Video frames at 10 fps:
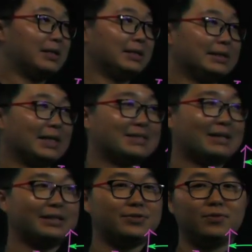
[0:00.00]
the
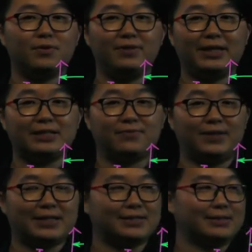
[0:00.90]
excitation wavelength is
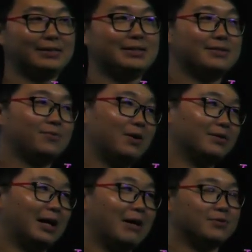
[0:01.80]
fixed. This is one of
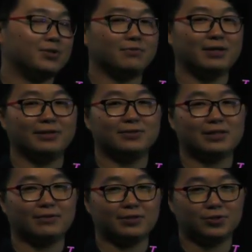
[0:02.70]
the arbitrary values
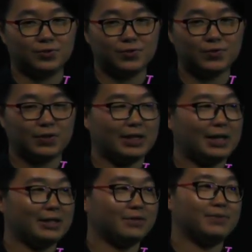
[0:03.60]
that we choose
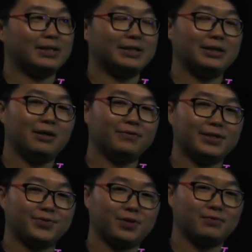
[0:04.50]
at the beginning of the
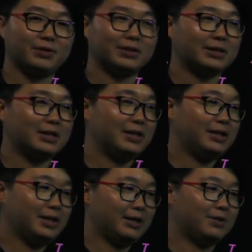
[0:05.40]
experiment.
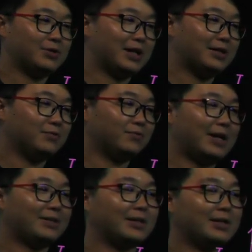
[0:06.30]
And we are trying to
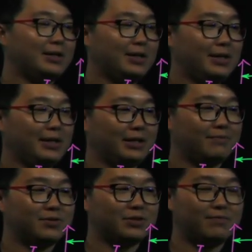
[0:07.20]
find the
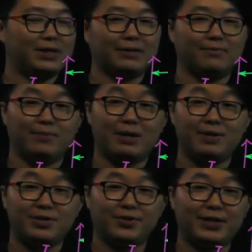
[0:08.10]
emission peak by
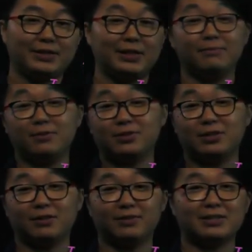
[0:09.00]
measuring the emission
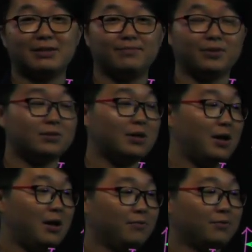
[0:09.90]
of the sample
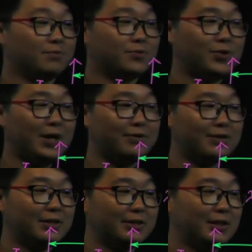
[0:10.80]
from
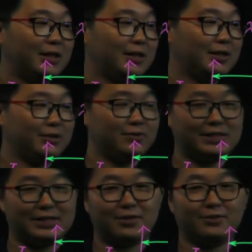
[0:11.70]
300 to
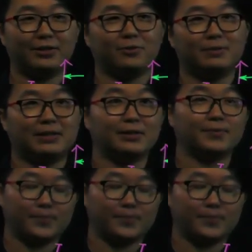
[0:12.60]
600 nanometer.